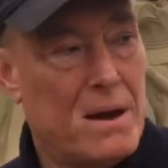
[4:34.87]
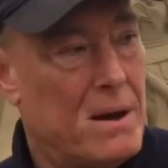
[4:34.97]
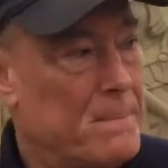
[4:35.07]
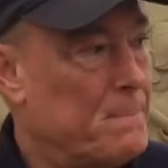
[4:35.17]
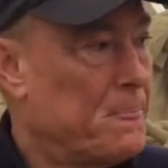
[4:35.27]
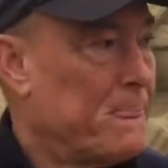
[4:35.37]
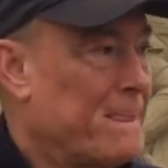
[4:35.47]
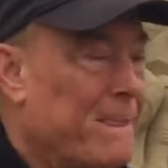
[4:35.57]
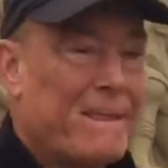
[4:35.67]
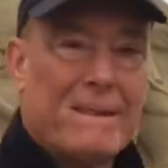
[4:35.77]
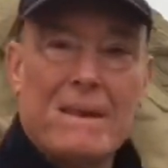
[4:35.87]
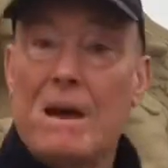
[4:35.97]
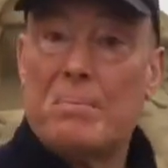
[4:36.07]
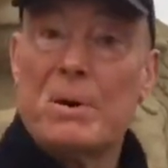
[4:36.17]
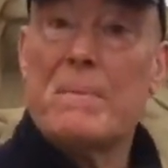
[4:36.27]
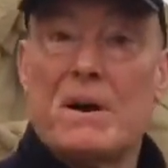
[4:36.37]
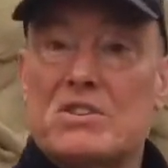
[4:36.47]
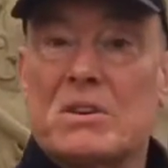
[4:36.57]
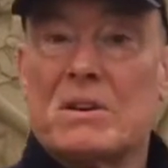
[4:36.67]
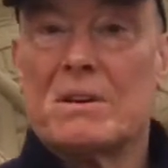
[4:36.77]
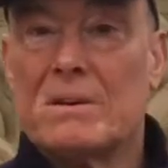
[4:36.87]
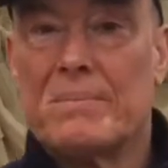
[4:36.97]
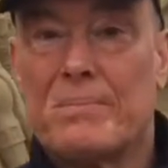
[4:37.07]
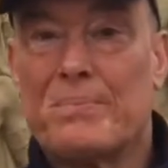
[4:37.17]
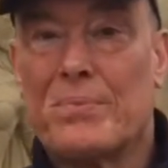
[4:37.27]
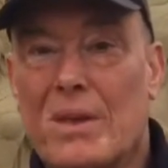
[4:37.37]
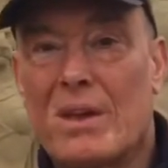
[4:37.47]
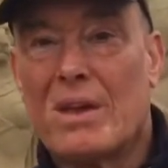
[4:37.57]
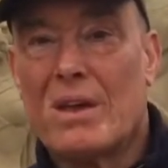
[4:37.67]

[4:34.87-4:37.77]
As long as long as the pyramids themselves.